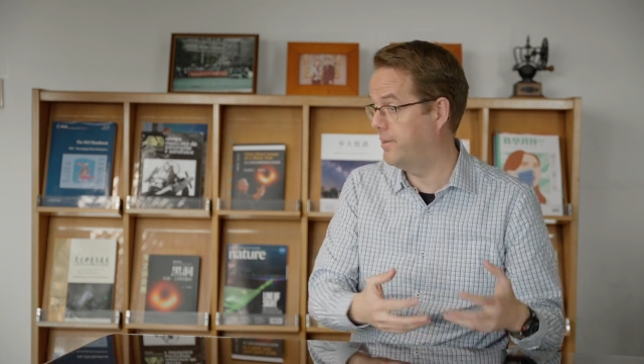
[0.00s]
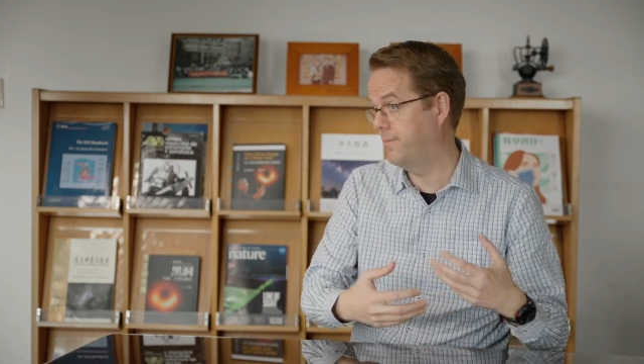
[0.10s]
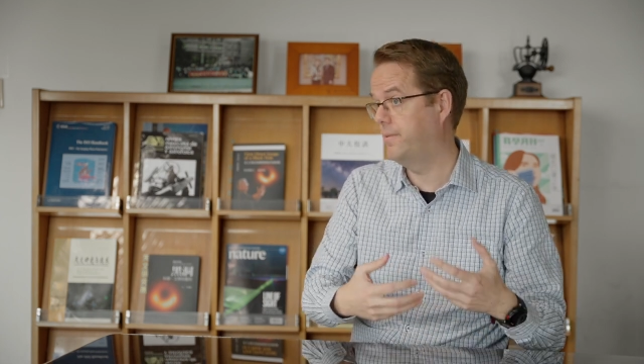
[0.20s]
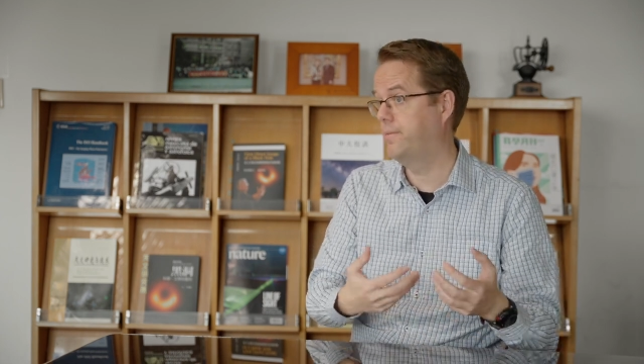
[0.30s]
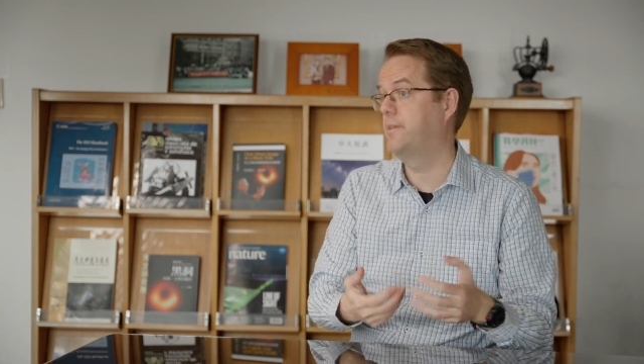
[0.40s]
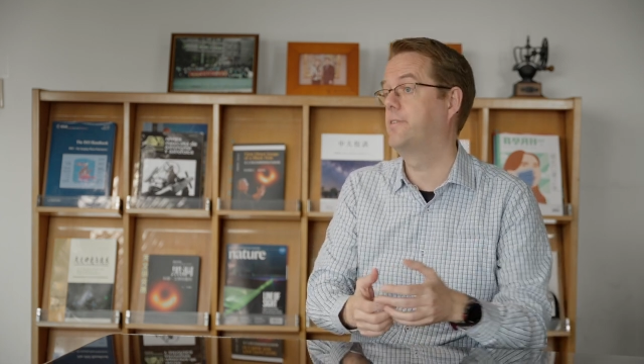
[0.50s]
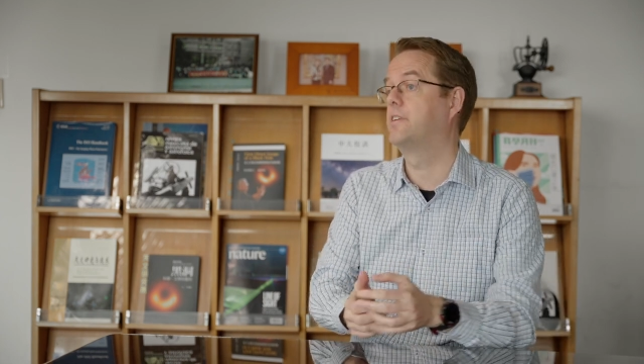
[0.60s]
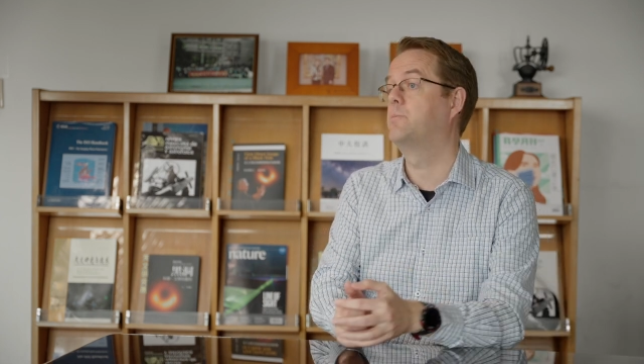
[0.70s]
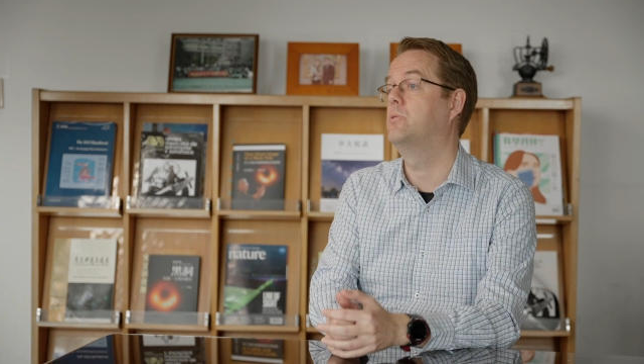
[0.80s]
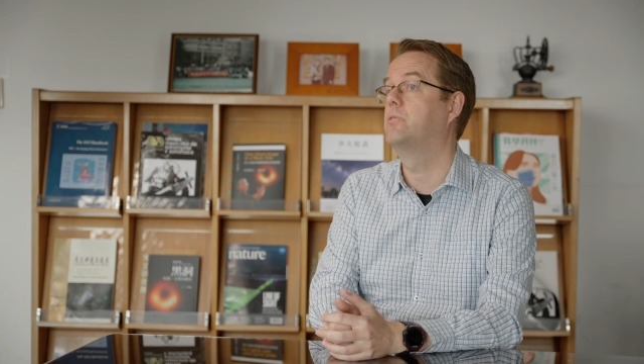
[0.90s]
That's an
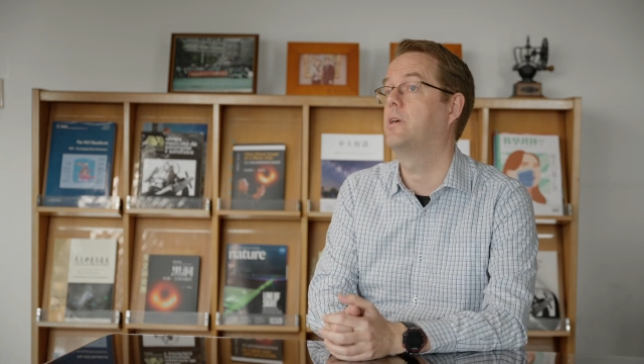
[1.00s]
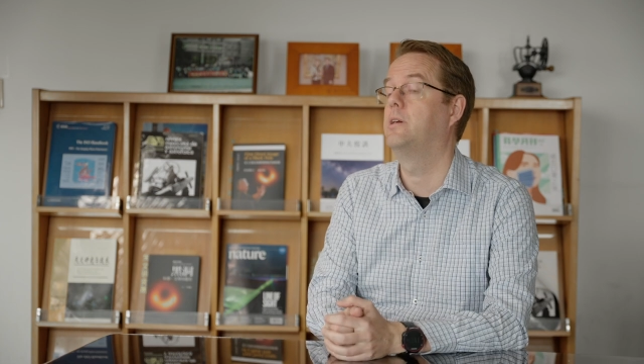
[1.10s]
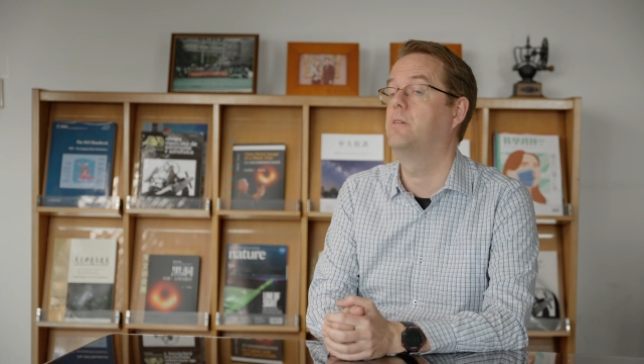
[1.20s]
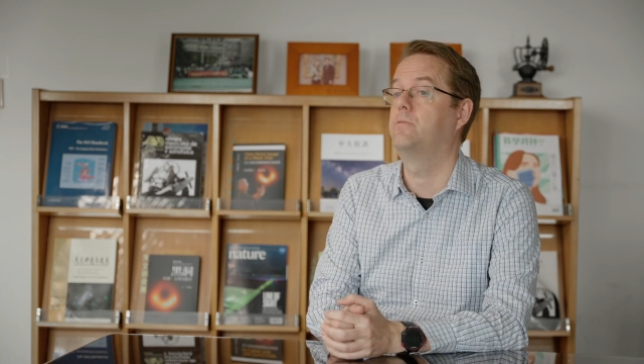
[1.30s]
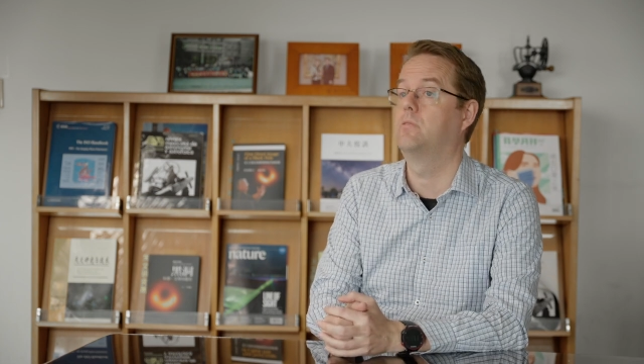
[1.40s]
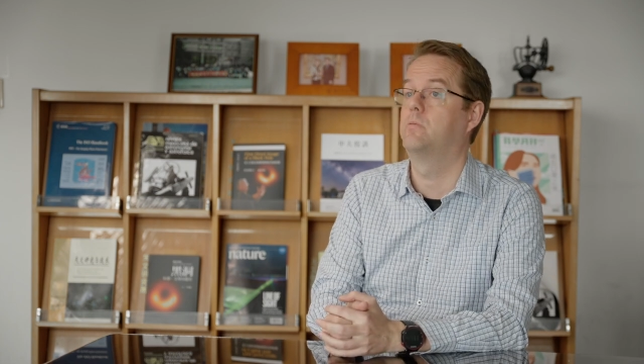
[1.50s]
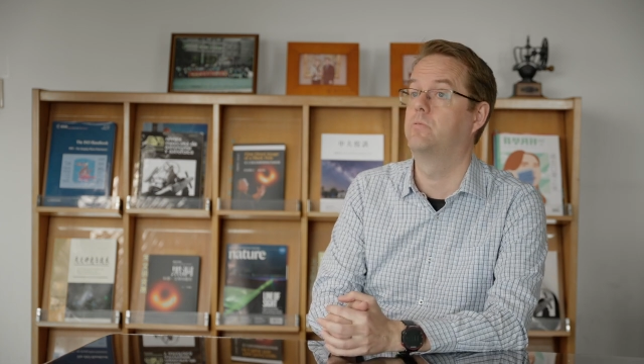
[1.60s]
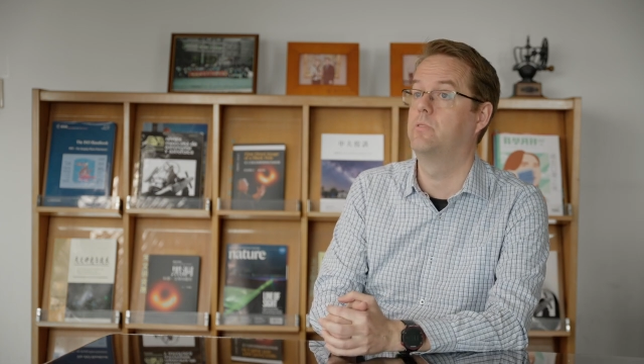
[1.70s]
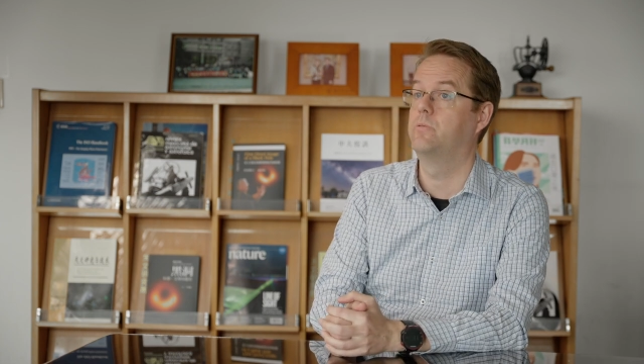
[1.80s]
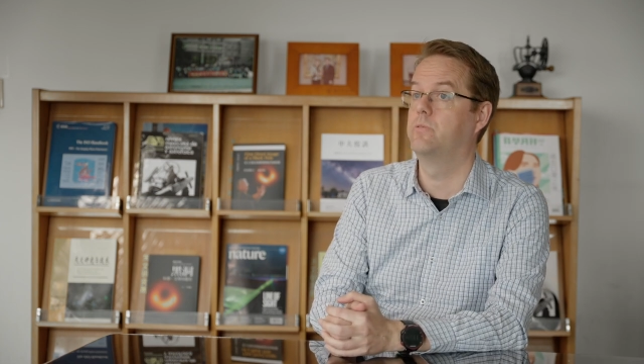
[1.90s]
experience I have
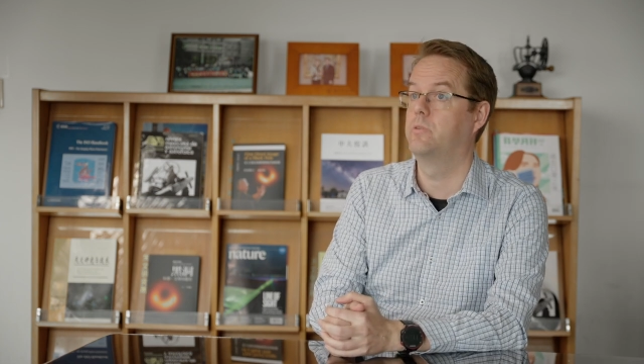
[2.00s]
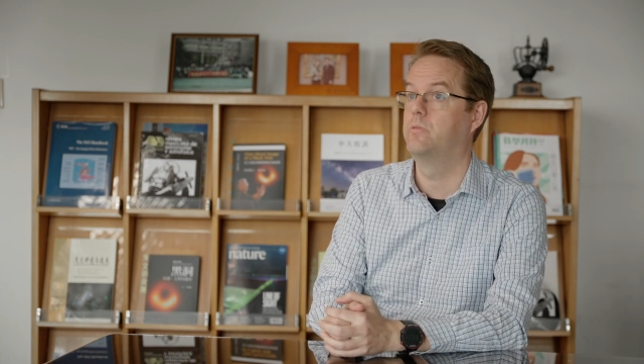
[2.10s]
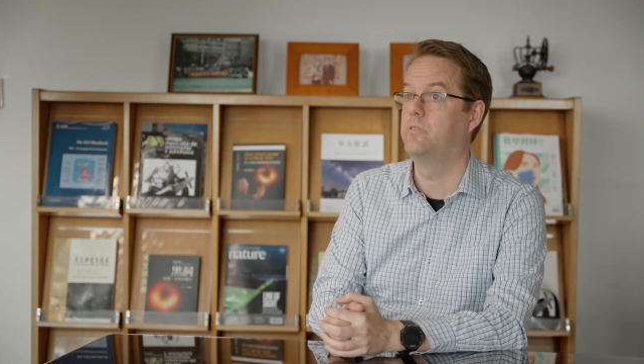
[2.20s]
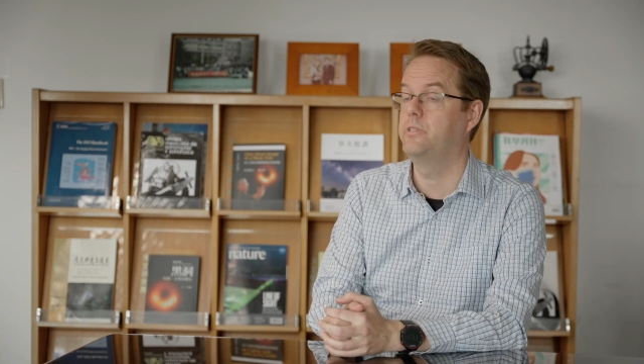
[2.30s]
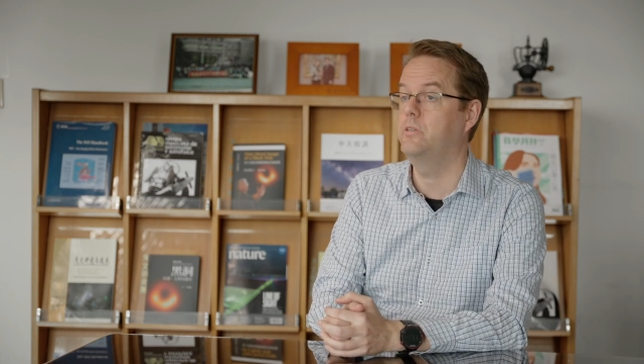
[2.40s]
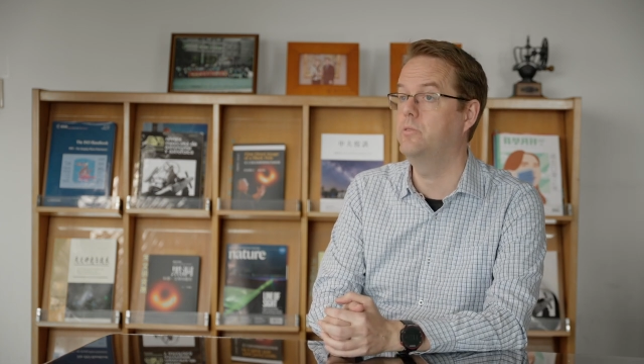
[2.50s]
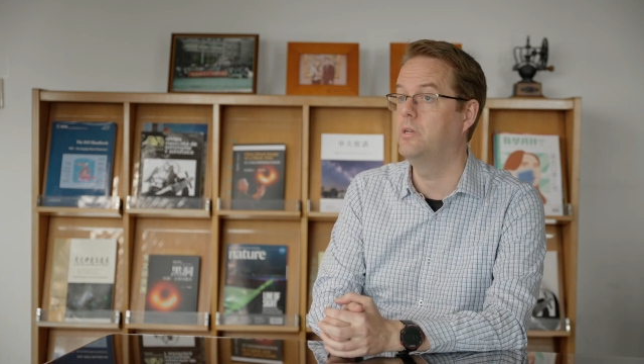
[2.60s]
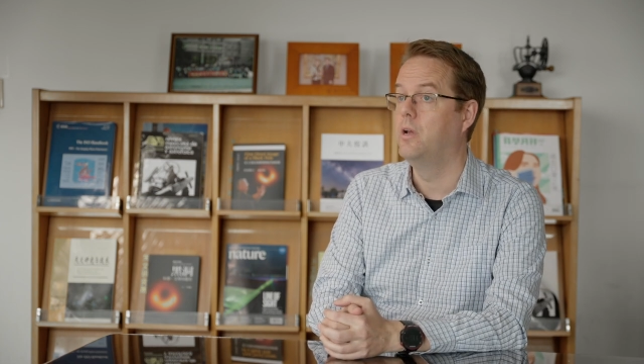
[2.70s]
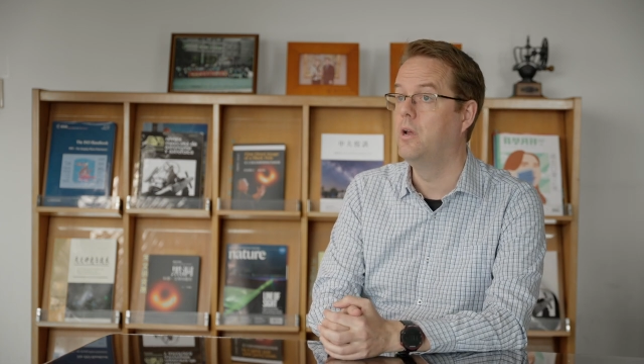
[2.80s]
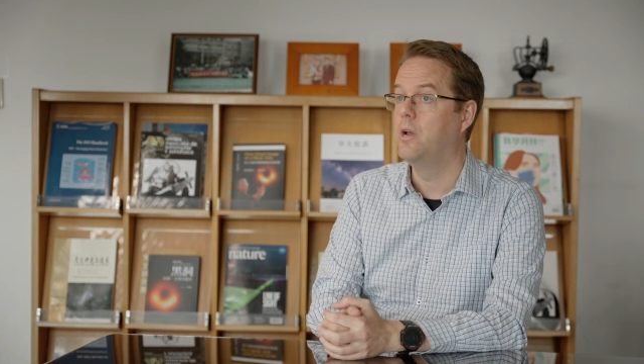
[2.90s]
from theory.